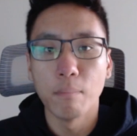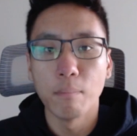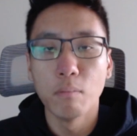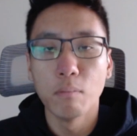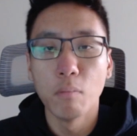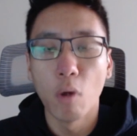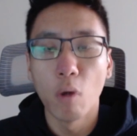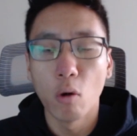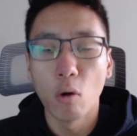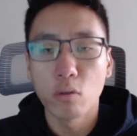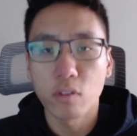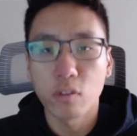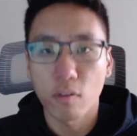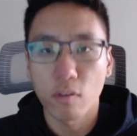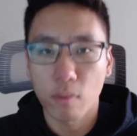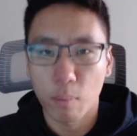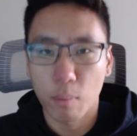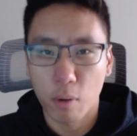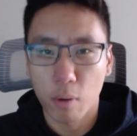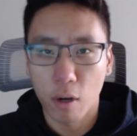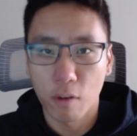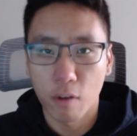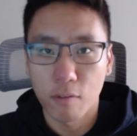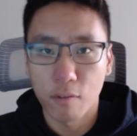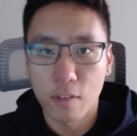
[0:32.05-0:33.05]
most of the
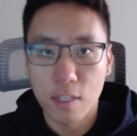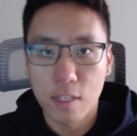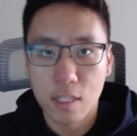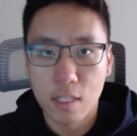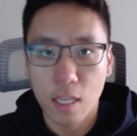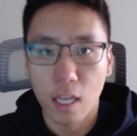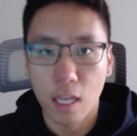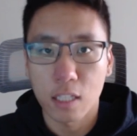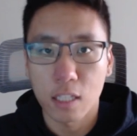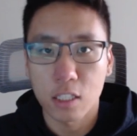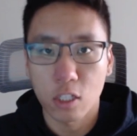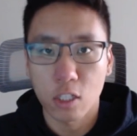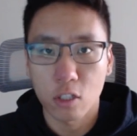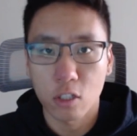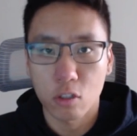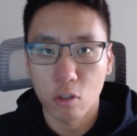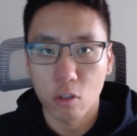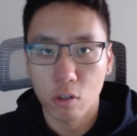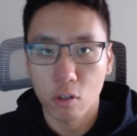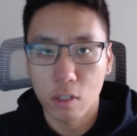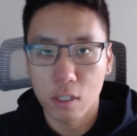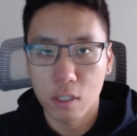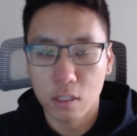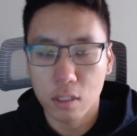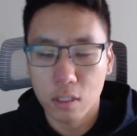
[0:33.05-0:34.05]
province and
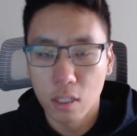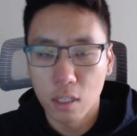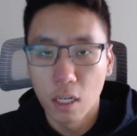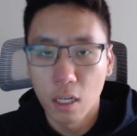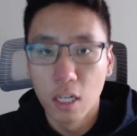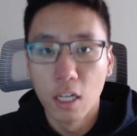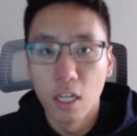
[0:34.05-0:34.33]
territories,